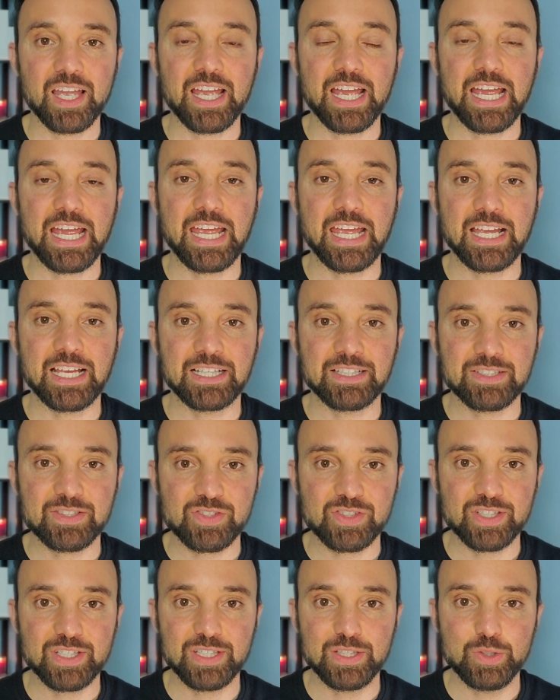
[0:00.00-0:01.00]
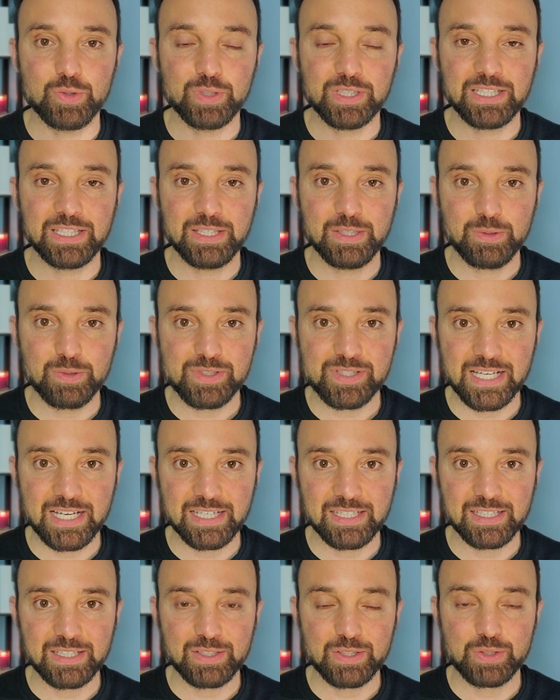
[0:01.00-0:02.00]
And you can use
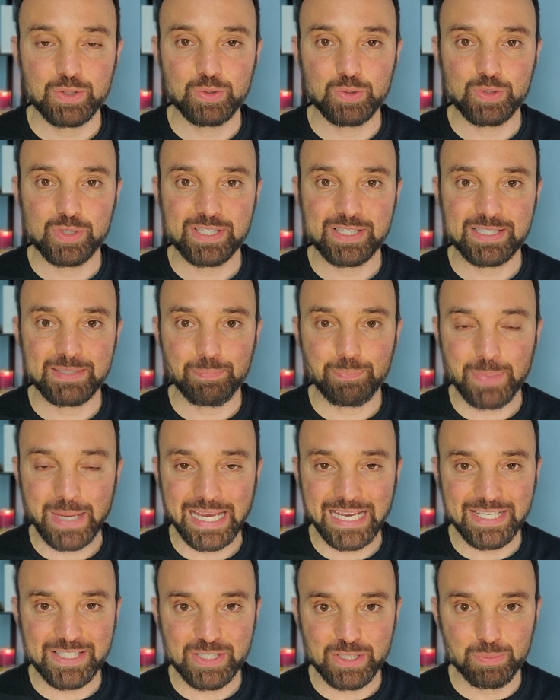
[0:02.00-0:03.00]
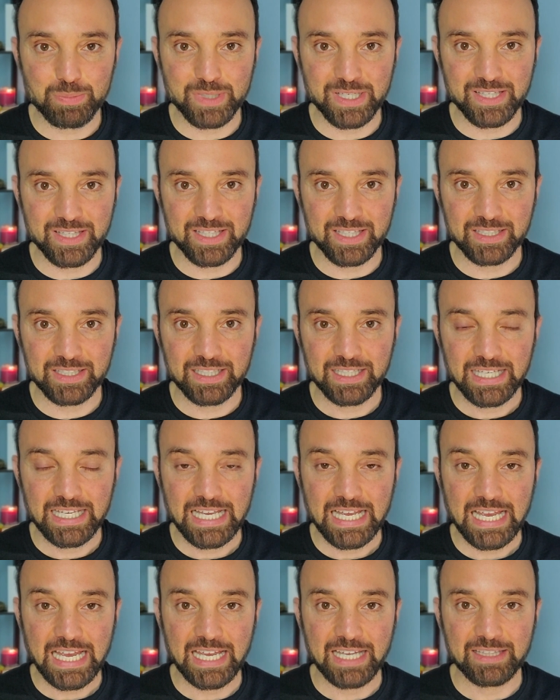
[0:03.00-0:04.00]
that to pace your breathing
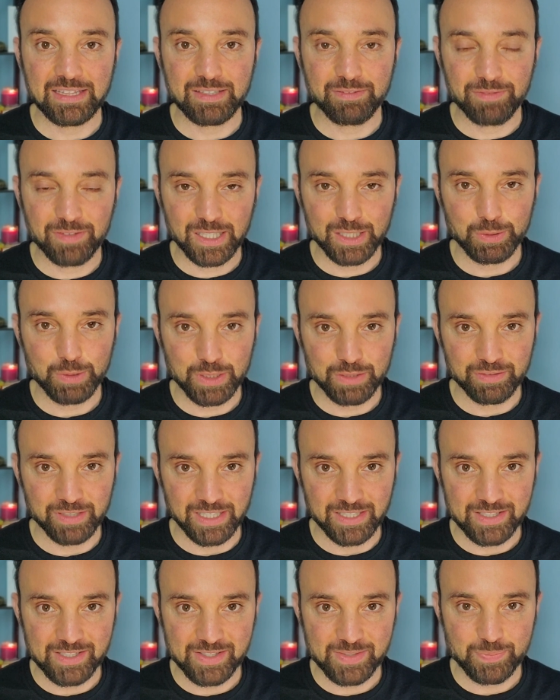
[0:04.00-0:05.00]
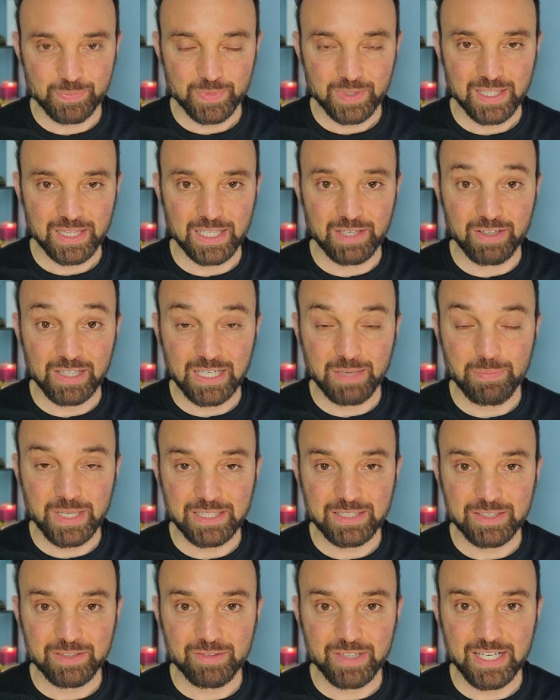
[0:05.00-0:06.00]
at the following rates. The
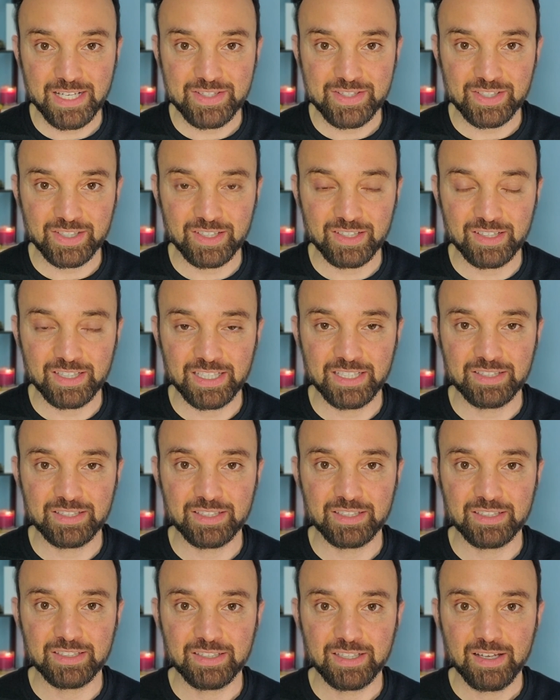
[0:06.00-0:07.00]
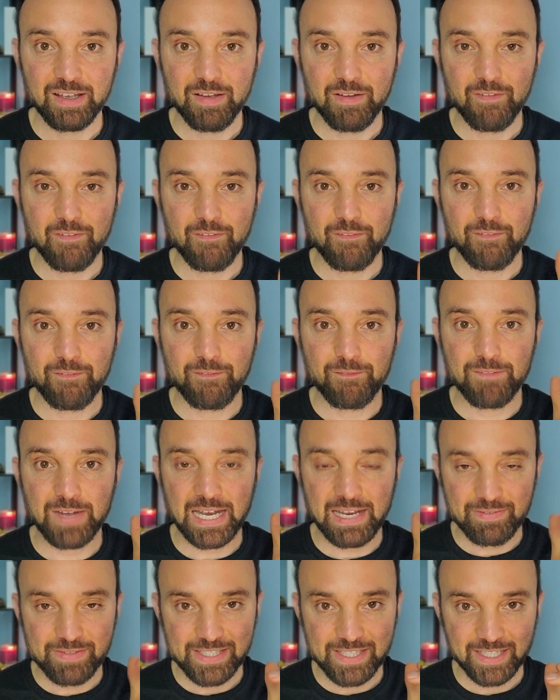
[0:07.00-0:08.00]
recommended rates are either
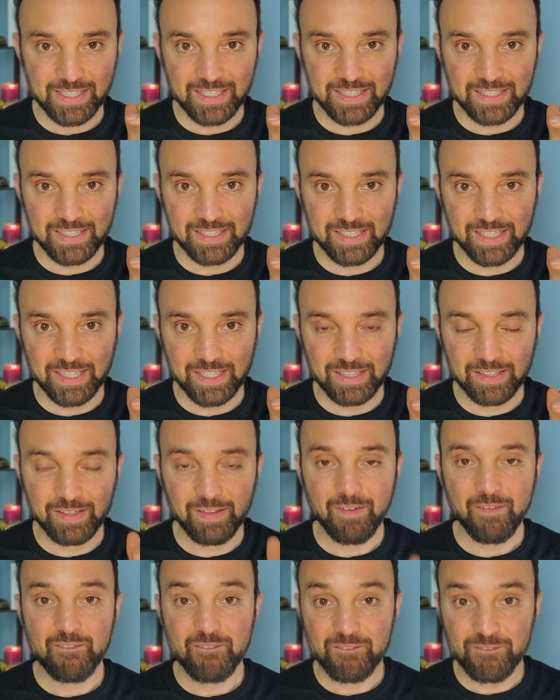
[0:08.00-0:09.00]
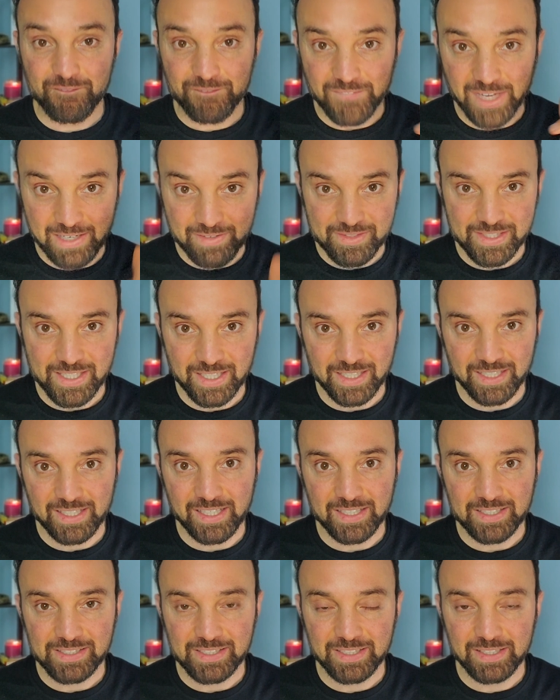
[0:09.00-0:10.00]
five second inhale, five second
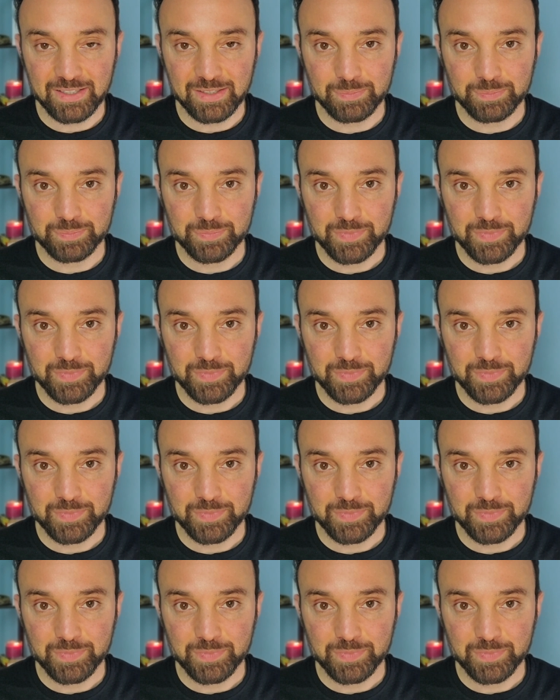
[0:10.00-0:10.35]
exhale,